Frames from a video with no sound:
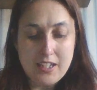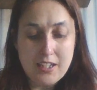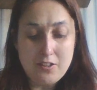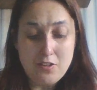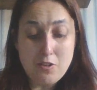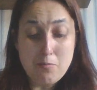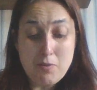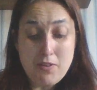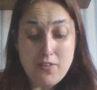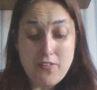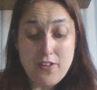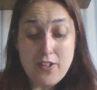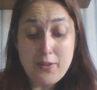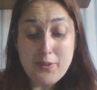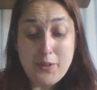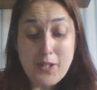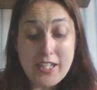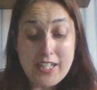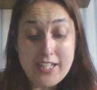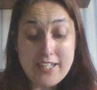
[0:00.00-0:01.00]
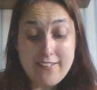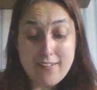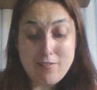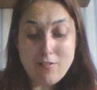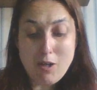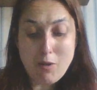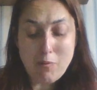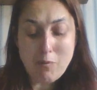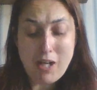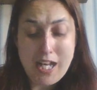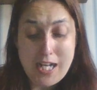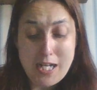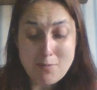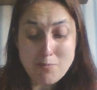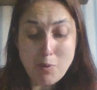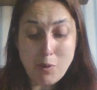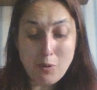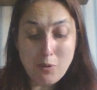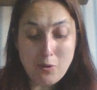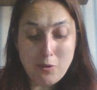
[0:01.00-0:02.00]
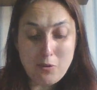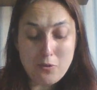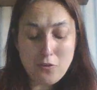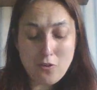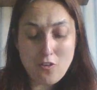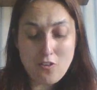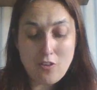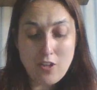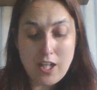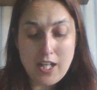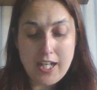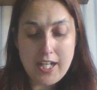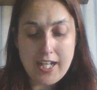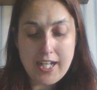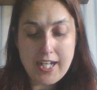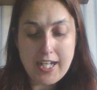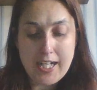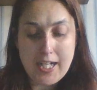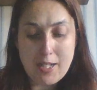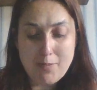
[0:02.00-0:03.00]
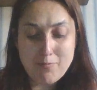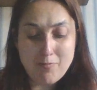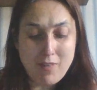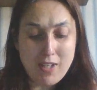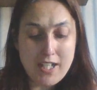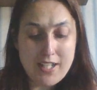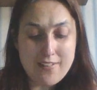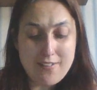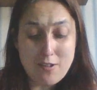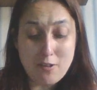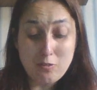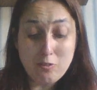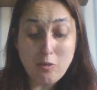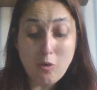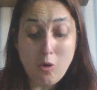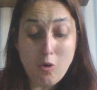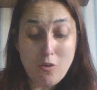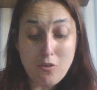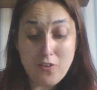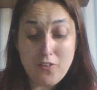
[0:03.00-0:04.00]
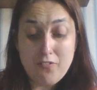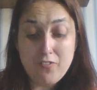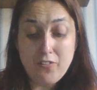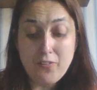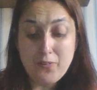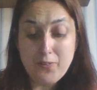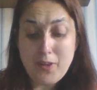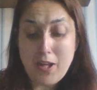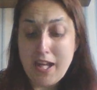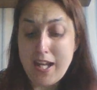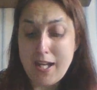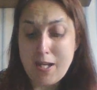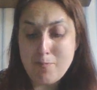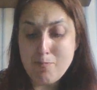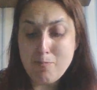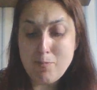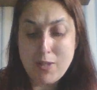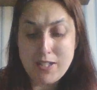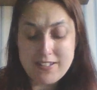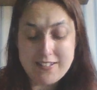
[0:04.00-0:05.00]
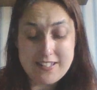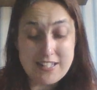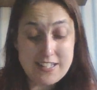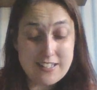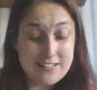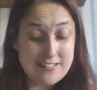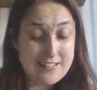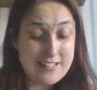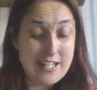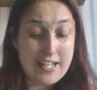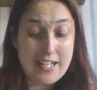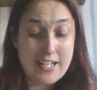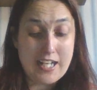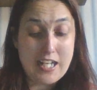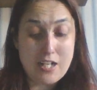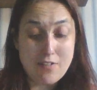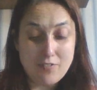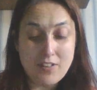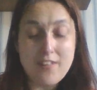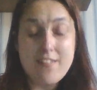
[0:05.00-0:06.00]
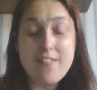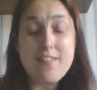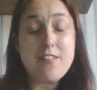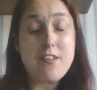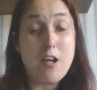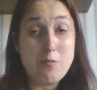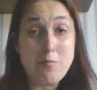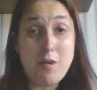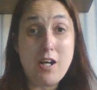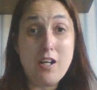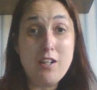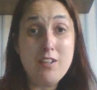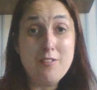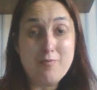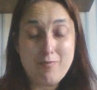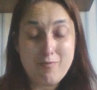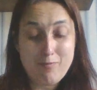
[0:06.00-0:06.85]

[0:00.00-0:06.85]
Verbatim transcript: number two Heathrow Airport um, is on course for their busiest ever summer